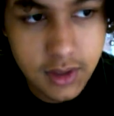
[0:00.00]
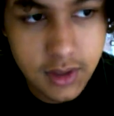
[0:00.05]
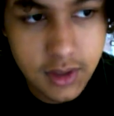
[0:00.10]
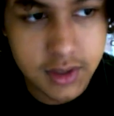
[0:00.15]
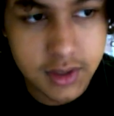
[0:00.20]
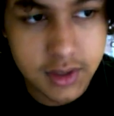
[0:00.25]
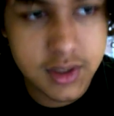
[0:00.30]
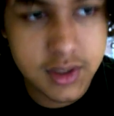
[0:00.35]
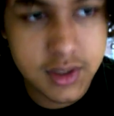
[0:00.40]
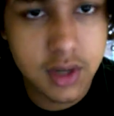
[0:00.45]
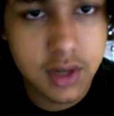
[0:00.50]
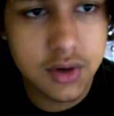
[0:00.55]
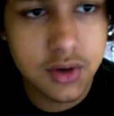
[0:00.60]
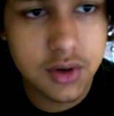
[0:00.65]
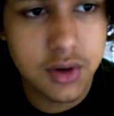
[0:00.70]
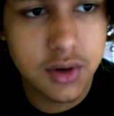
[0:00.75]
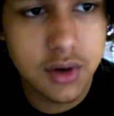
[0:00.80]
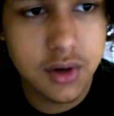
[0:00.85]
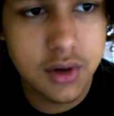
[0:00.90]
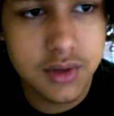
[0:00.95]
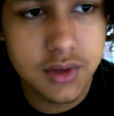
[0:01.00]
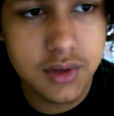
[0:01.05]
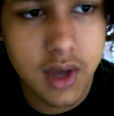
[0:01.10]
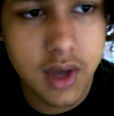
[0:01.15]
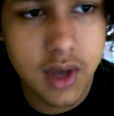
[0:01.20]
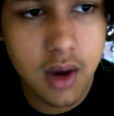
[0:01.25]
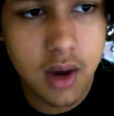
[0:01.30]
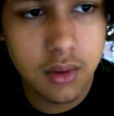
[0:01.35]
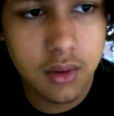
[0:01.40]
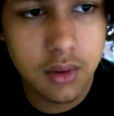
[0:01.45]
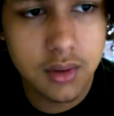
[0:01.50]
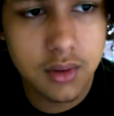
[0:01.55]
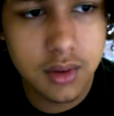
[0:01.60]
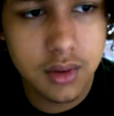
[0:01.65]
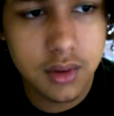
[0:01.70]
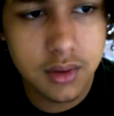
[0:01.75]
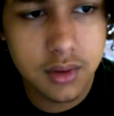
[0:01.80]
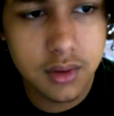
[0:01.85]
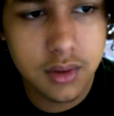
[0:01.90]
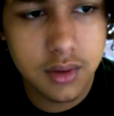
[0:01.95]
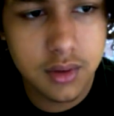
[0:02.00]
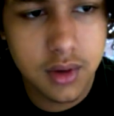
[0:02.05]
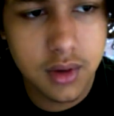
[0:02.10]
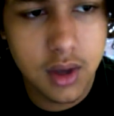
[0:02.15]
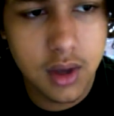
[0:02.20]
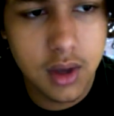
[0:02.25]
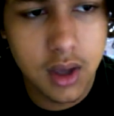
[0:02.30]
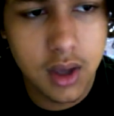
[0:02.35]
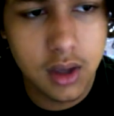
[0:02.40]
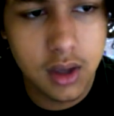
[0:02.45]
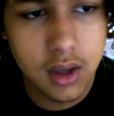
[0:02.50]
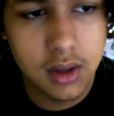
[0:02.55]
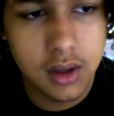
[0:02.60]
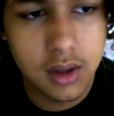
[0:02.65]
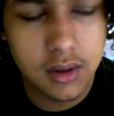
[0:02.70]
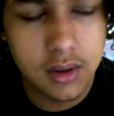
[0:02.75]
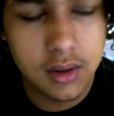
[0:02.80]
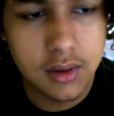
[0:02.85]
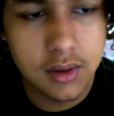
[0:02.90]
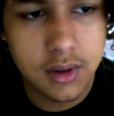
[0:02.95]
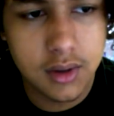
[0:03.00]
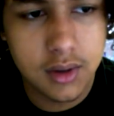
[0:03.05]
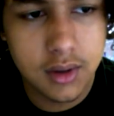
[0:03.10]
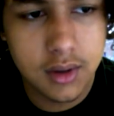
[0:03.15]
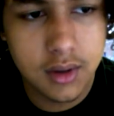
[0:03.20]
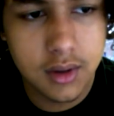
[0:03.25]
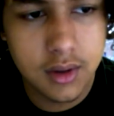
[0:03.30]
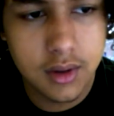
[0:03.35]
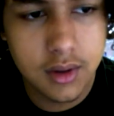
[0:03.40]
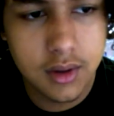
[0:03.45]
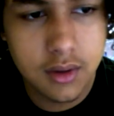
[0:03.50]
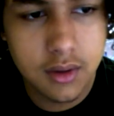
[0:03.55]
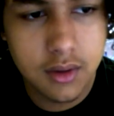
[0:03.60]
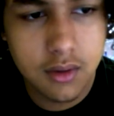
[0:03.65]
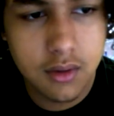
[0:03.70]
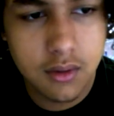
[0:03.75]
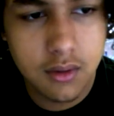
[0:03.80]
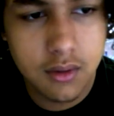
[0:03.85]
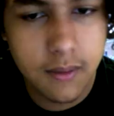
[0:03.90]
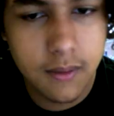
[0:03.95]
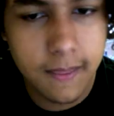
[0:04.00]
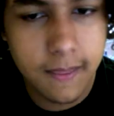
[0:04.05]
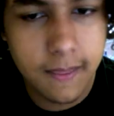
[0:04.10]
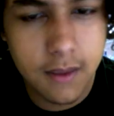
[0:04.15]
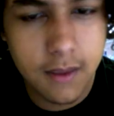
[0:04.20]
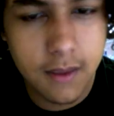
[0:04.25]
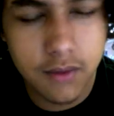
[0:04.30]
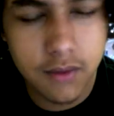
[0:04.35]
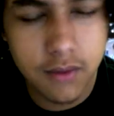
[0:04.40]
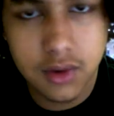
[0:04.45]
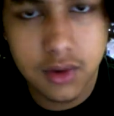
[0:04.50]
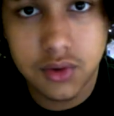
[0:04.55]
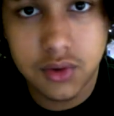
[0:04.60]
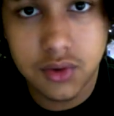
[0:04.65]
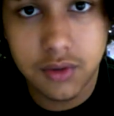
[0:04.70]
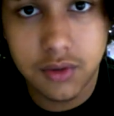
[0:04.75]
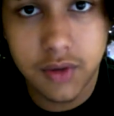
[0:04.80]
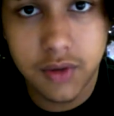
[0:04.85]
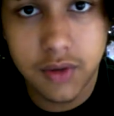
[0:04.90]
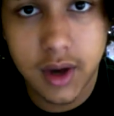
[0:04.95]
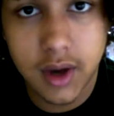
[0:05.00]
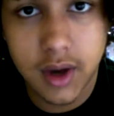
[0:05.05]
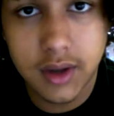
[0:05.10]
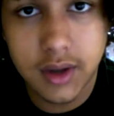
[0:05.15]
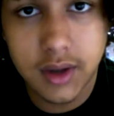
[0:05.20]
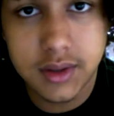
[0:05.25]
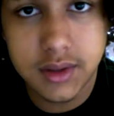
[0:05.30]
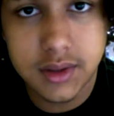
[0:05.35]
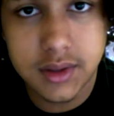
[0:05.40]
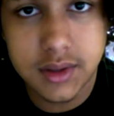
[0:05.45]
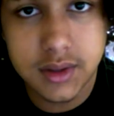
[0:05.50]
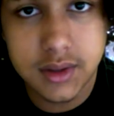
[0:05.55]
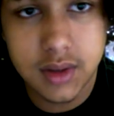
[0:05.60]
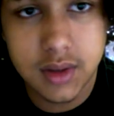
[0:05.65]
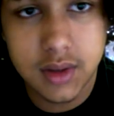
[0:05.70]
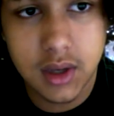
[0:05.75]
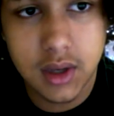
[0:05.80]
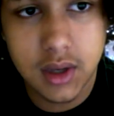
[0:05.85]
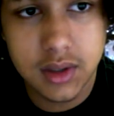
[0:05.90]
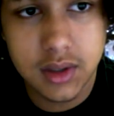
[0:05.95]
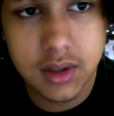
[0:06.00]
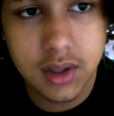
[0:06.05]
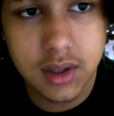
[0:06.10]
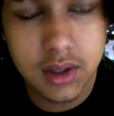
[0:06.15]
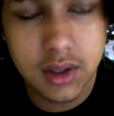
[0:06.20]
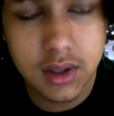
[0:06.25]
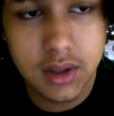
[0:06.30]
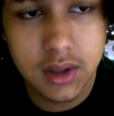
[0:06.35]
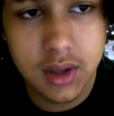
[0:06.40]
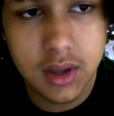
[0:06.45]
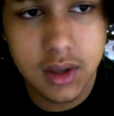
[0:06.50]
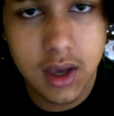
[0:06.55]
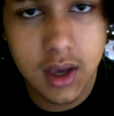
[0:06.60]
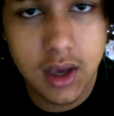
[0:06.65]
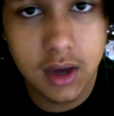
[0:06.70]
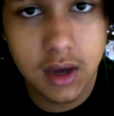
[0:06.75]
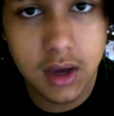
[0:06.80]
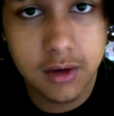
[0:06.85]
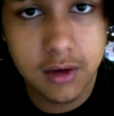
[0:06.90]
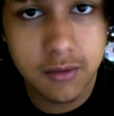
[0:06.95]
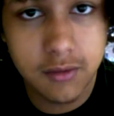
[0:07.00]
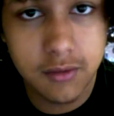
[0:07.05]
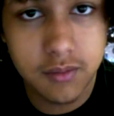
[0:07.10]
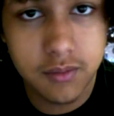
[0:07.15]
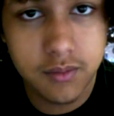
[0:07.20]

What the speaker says: the sentry goes out and eventually finds Antigone in the act of